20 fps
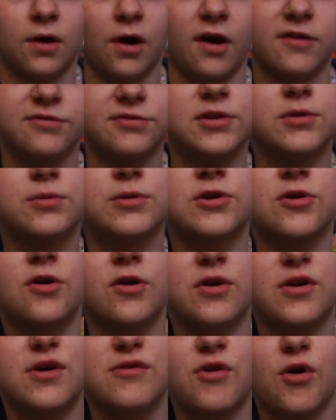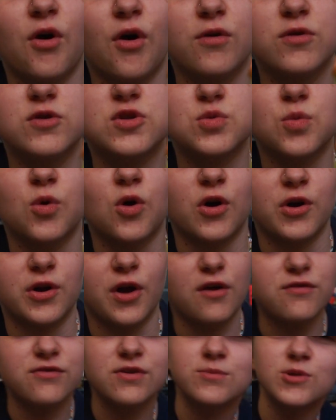I think we got another orange one.
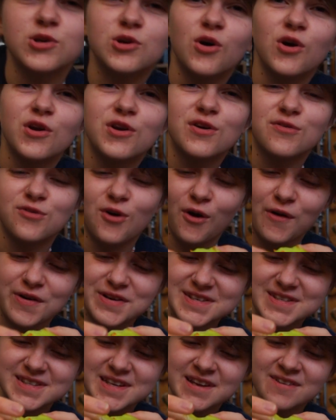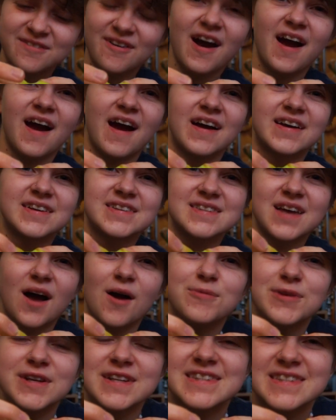I think we got another orange T-Rex.
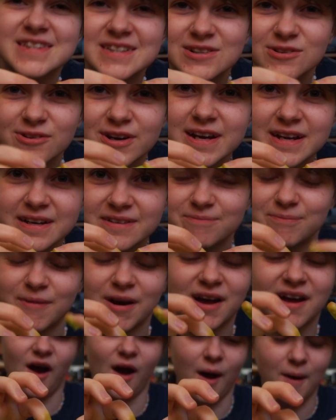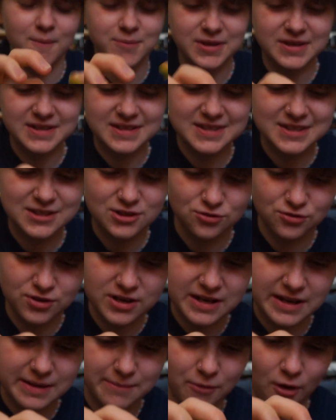I'm gonna scream. I'm gonna
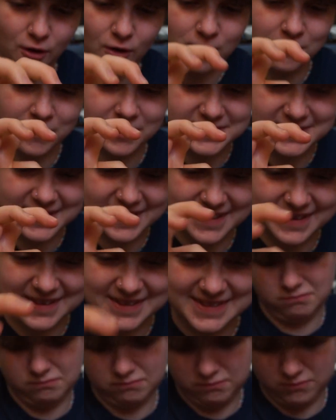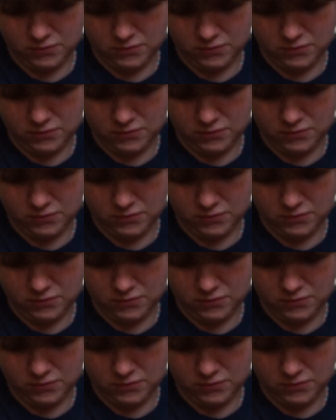scream. Oh my days.